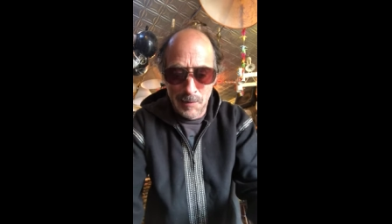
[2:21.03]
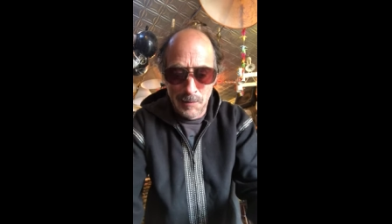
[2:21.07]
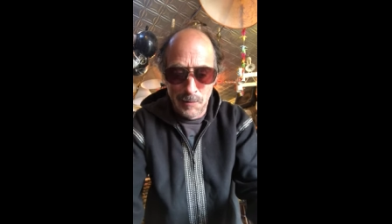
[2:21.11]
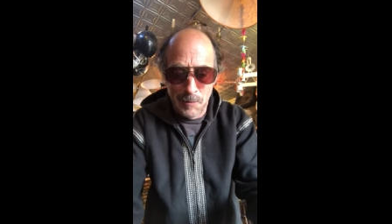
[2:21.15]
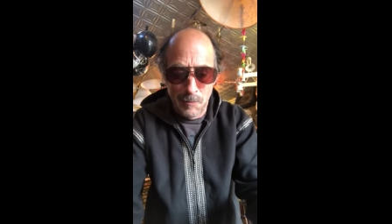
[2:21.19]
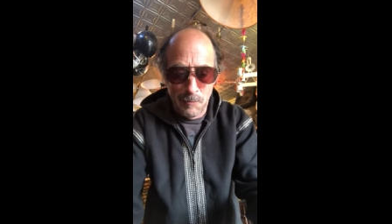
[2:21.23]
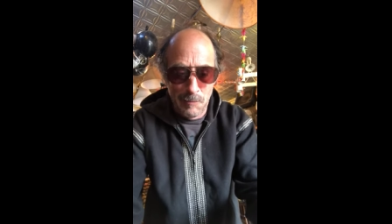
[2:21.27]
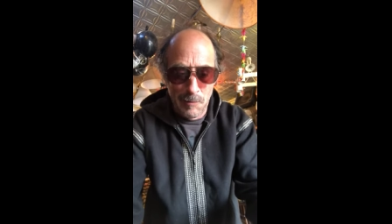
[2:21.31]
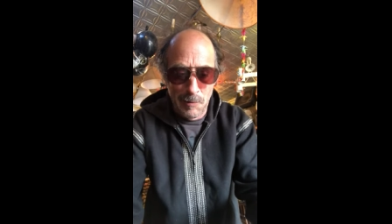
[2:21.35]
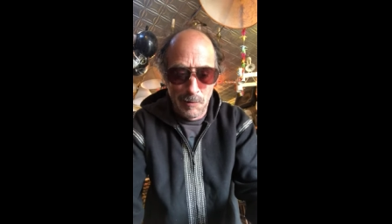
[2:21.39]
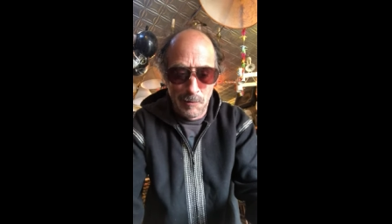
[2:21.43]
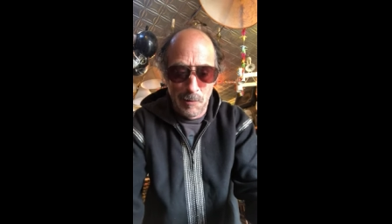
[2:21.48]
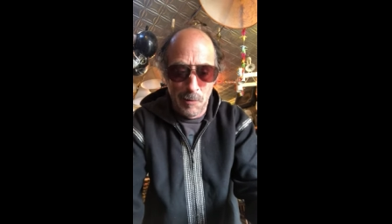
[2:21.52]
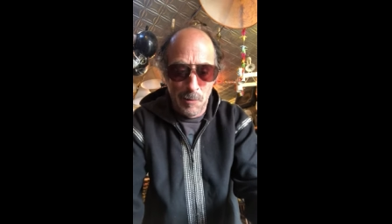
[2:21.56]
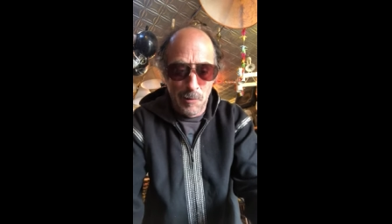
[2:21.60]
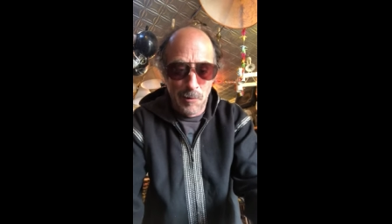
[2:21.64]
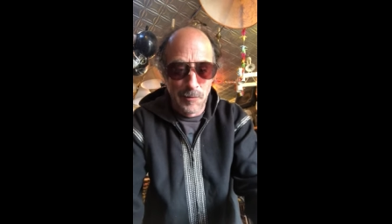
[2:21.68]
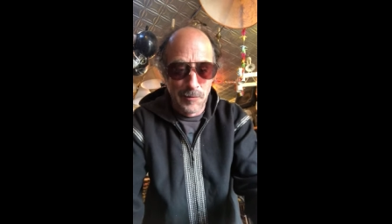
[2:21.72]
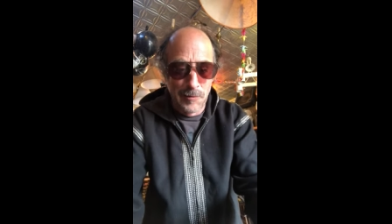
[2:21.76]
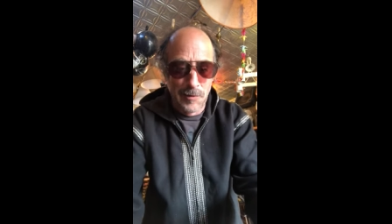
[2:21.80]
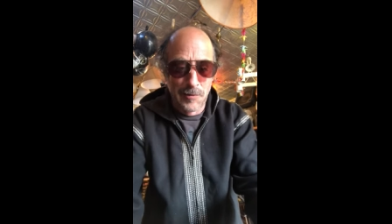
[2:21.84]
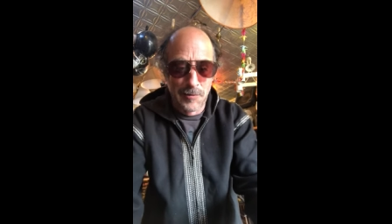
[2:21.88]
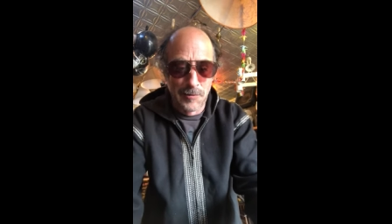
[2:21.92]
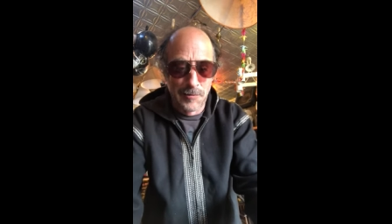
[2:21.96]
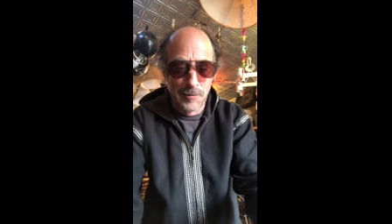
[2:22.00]
to record
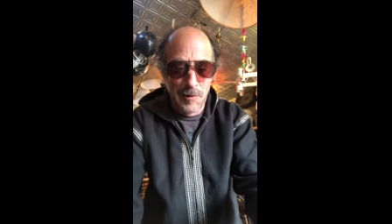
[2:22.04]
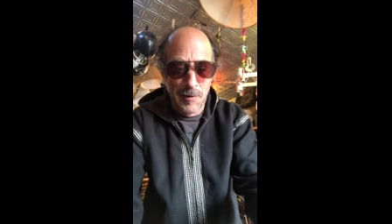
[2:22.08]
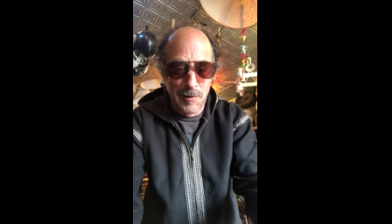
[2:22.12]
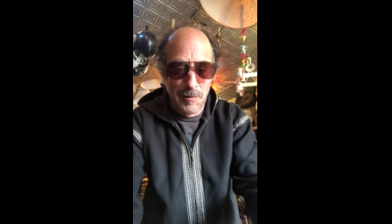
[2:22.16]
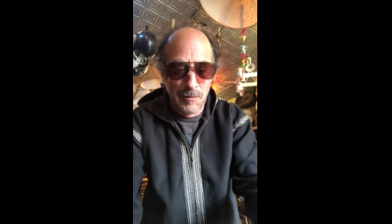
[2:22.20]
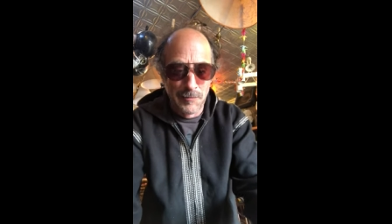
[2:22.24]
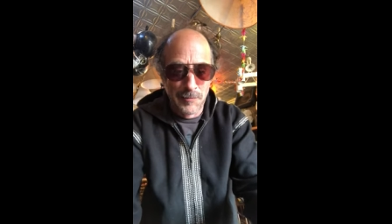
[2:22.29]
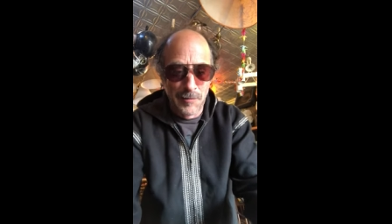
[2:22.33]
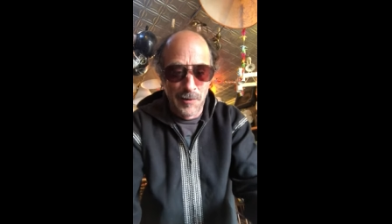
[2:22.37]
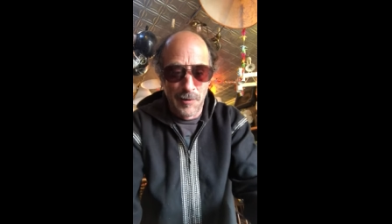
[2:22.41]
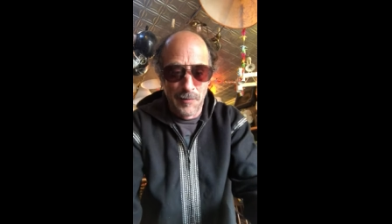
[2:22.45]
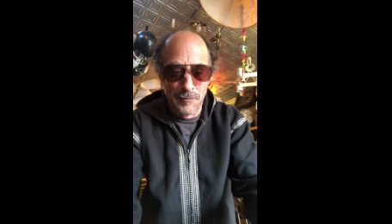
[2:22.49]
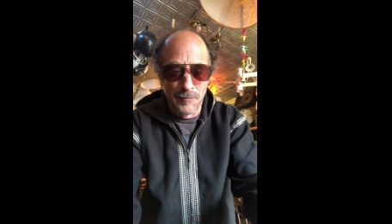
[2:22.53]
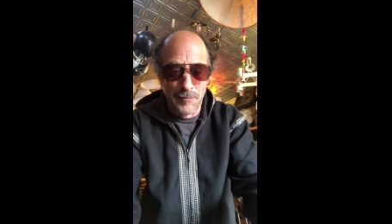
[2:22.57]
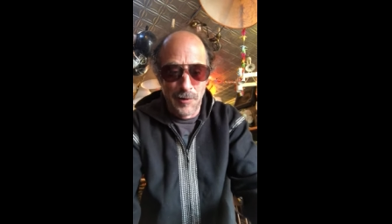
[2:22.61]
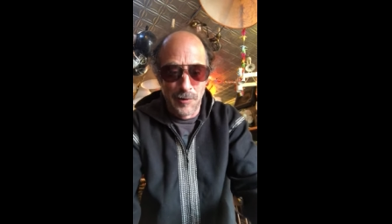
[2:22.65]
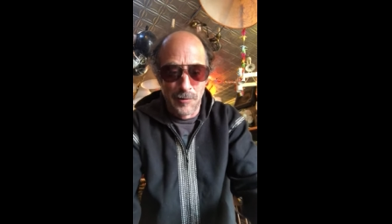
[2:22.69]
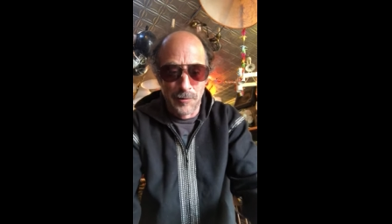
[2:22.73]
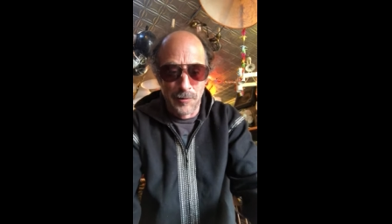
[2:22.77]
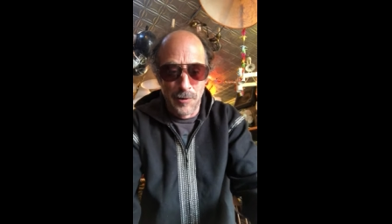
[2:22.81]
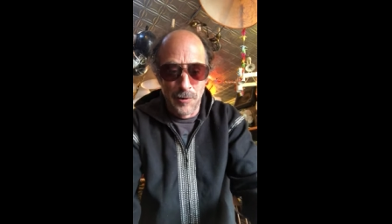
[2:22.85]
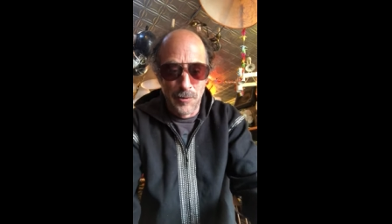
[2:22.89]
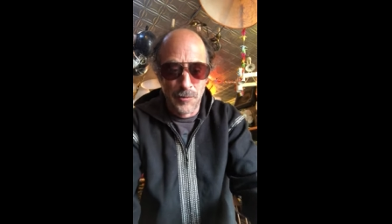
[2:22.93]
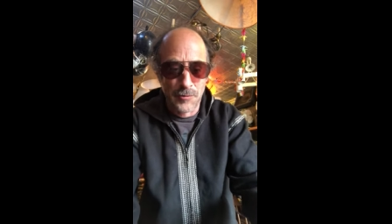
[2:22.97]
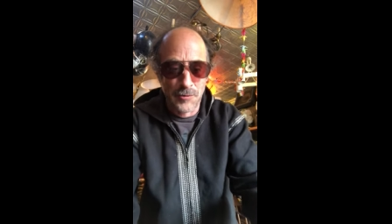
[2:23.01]
the sound of the
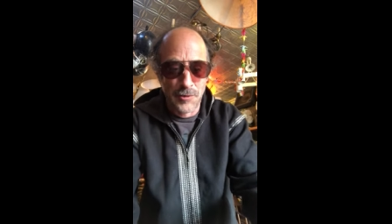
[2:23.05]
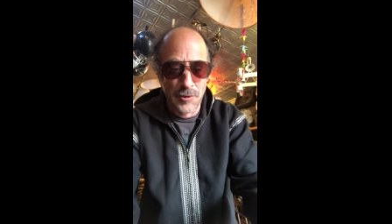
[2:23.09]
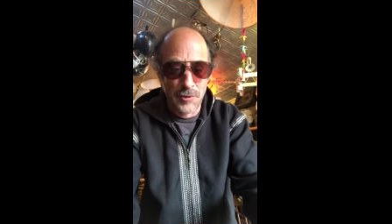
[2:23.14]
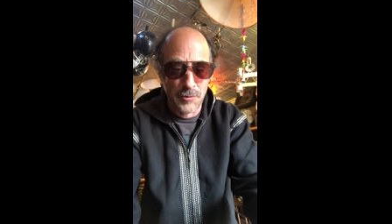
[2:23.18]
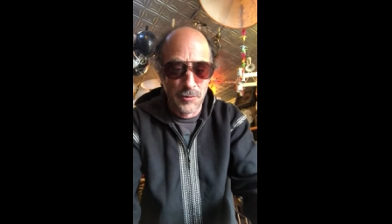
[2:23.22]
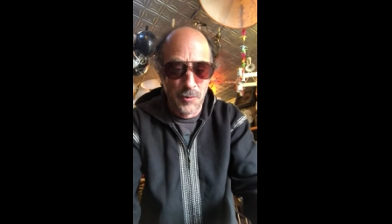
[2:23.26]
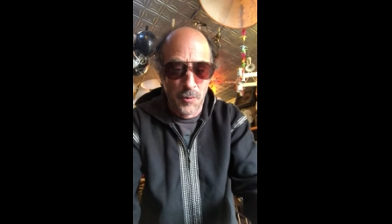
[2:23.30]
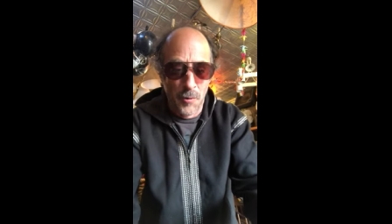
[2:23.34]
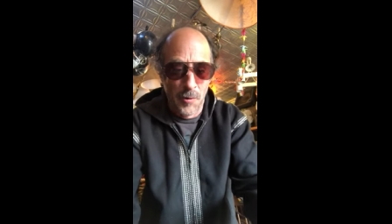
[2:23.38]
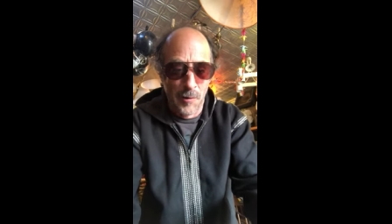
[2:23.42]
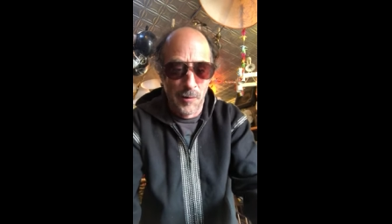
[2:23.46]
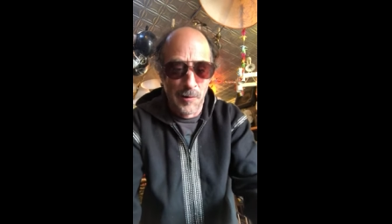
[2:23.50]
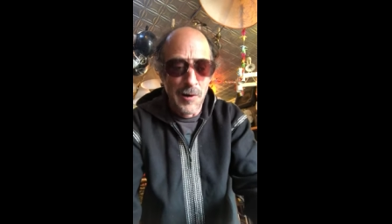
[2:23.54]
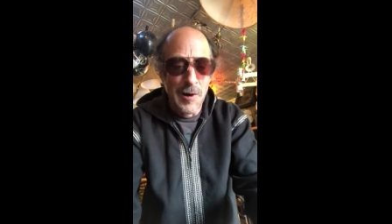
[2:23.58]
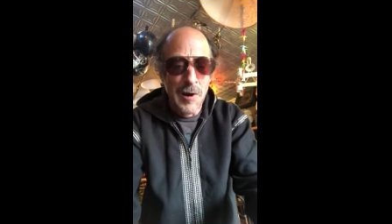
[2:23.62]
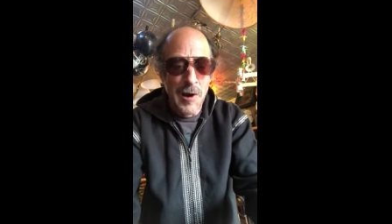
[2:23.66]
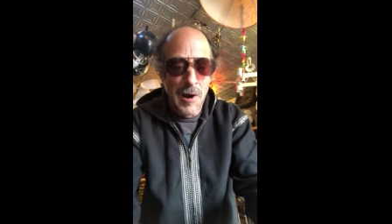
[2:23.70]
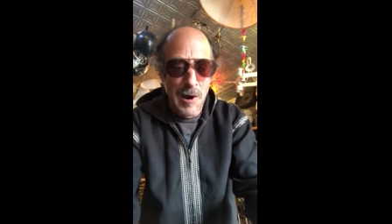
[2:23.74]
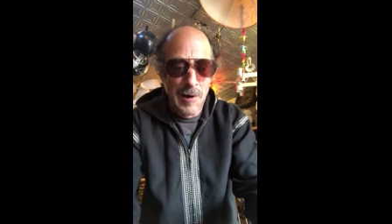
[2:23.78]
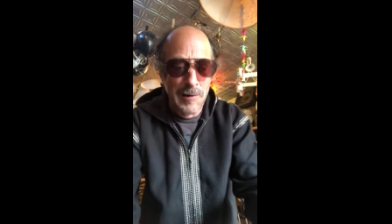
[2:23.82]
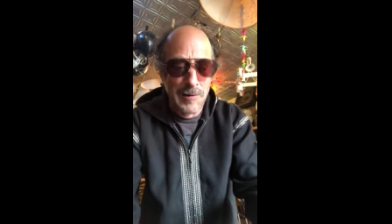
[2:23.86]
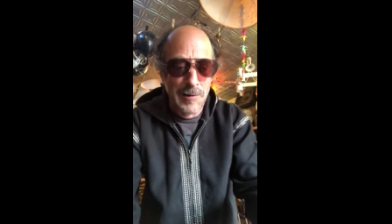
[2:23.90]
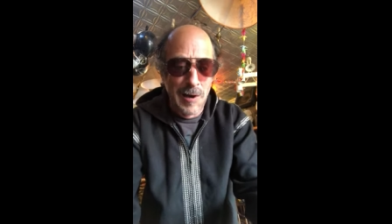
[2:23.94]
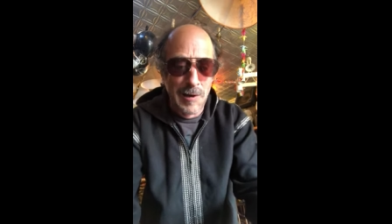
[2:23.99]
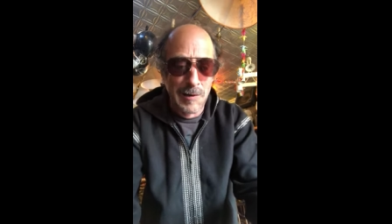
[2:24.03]
closing door
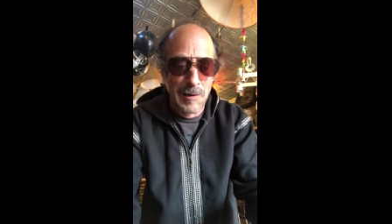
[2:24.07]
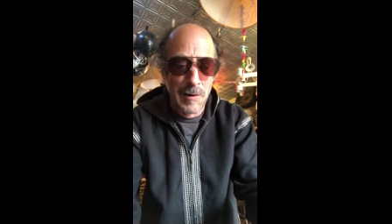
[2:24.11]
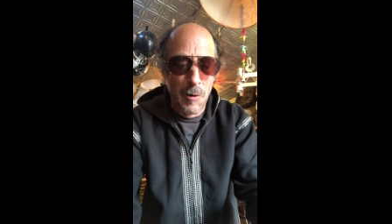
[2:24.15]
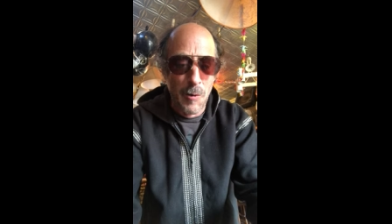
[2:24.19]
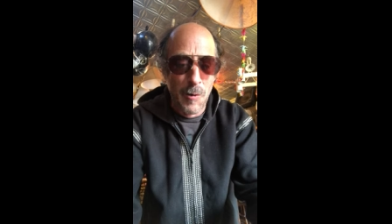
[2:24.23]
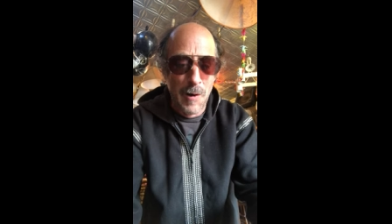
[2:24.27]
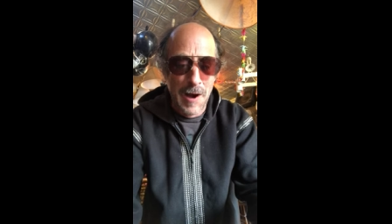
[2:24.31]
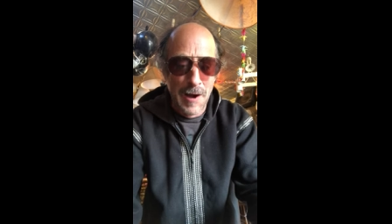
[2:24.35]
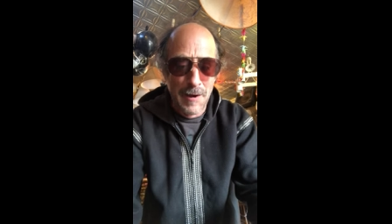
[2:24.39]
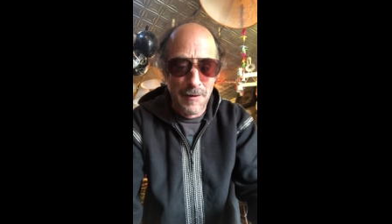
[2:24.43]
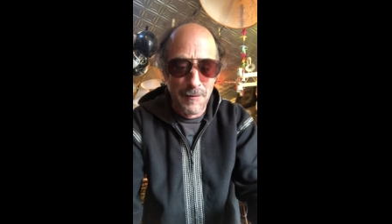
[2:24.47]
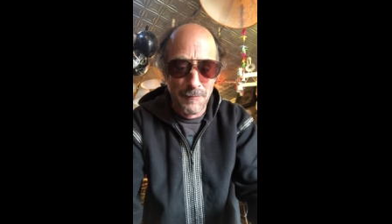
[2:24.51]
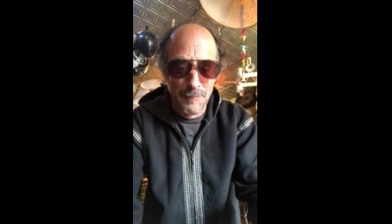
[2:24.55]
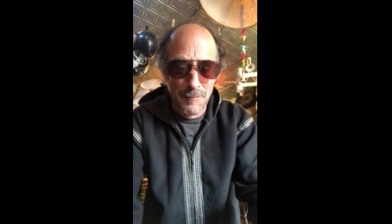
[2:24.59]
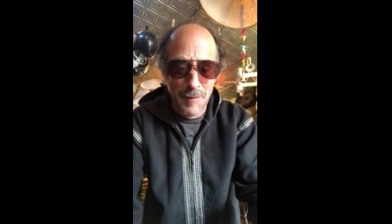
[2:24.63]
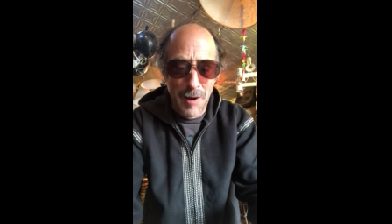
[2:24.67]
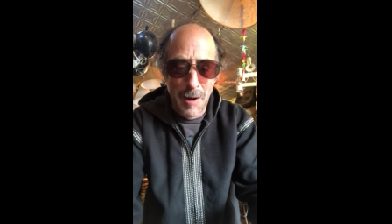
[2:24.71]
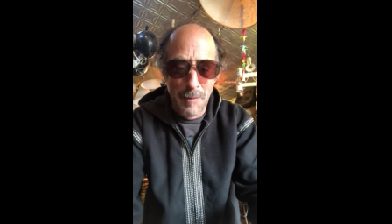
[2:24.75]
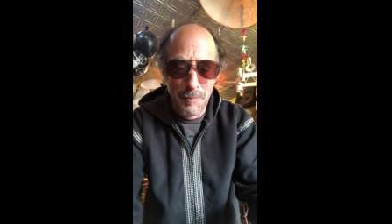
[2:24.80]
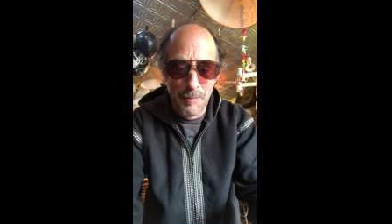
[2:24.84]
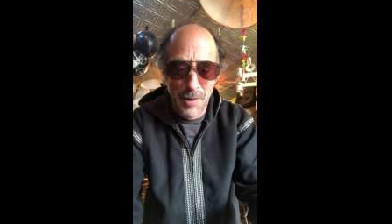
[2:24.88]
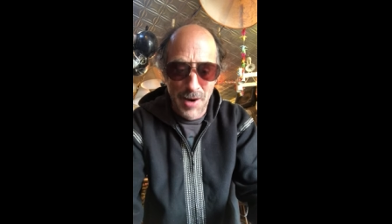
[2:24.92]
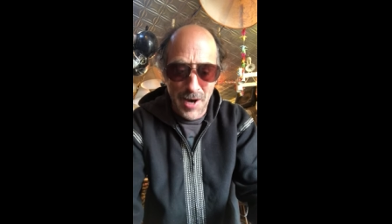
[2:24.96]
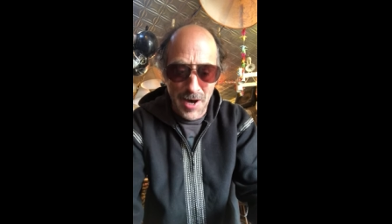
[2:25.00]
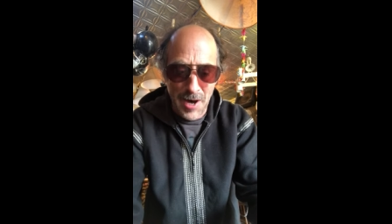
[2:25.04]
as I go out of my
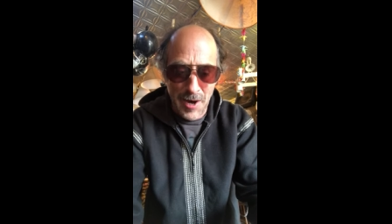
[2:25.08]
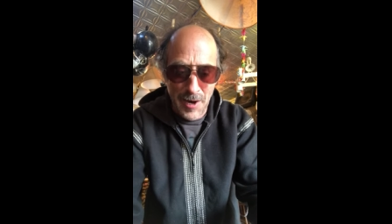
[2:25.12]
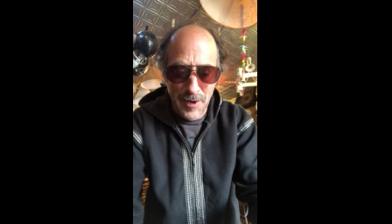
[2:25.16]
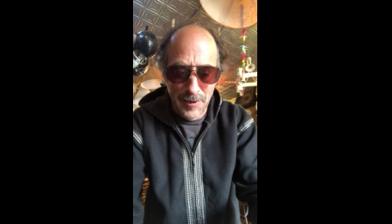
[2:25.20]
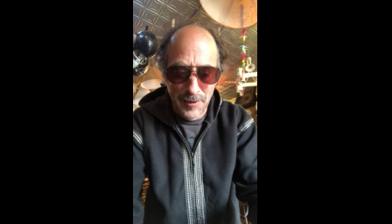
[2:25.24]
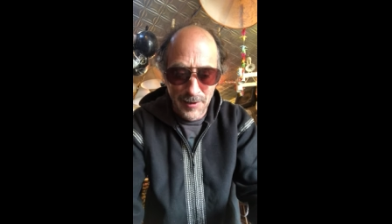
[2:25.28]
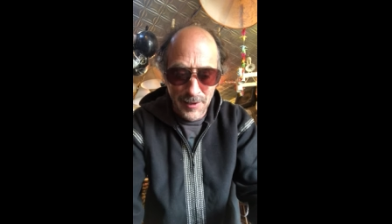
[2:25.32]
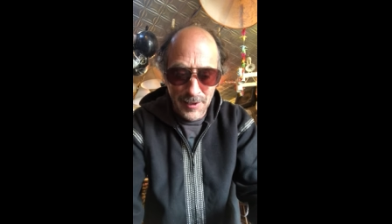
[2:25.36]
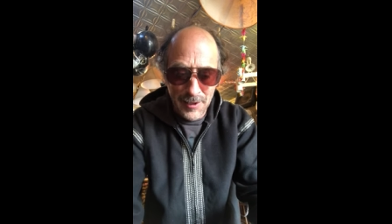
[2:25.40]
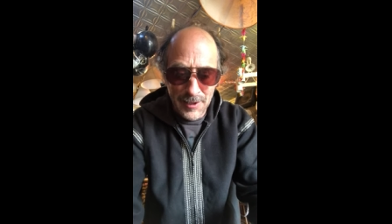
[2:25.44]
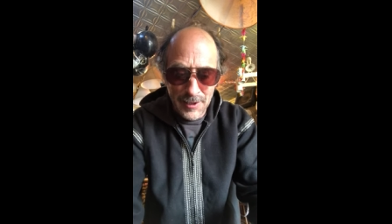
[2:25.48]
pad.